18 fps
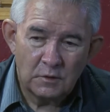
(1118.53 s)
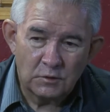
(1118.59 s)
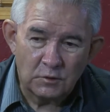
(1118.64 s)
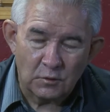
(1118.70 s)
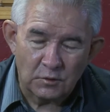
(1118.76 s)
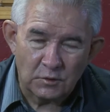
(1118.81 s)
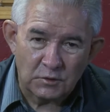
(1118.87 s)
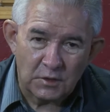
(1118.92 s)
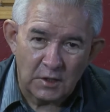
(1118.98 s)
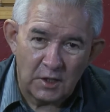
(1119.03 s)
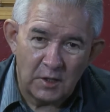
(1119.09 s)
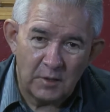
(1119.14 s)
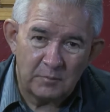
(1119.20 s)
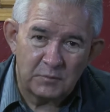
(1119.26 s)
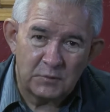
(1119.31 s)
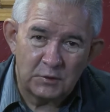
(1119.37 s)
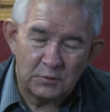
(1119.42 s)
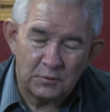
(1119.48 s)
So it's
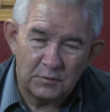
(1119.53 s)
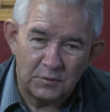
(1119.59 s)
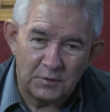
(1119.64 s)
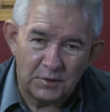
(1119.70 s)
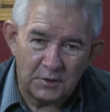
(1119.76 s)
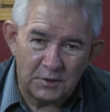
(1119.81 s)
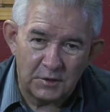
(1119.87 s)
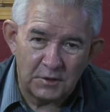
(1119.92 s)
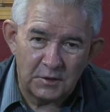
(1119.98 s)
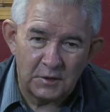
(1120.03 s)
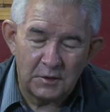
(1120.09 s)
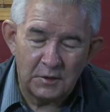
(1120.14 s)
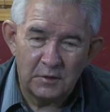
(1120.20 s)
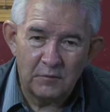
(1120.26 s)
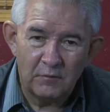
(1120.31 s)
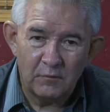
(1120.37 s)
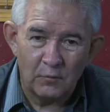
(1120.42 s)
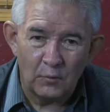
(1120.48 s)
up to
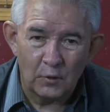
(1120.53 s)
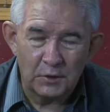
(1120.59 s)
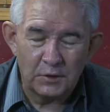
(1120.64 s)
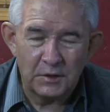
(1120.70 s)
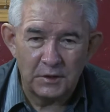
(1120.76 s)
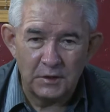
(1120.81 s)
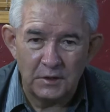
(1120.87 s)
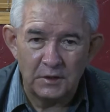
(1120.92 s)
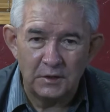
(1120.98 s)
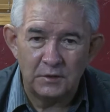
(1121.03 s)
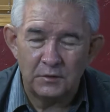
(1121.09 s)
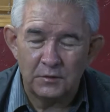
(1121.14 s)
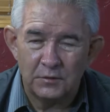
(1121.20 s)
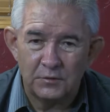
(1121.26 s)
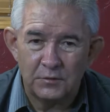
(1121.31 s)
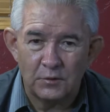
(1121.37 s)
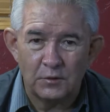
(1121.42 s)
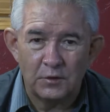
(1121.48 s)
the 14
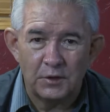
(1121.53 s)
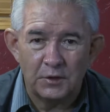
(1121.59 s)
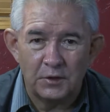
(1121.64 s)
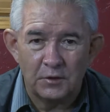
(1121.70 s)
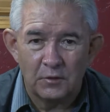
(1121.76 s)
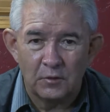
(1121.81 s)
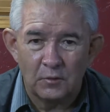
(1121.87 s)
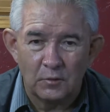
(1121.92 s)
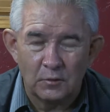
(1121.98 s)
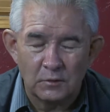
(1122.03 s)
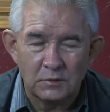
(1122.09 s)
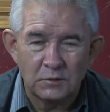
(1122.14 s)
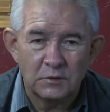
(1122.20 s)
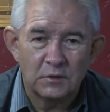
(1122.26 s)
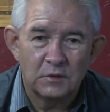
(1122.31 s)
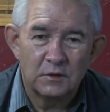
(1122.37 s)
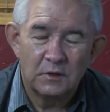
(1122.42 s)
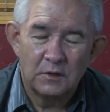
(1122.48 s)
to 30-year-olds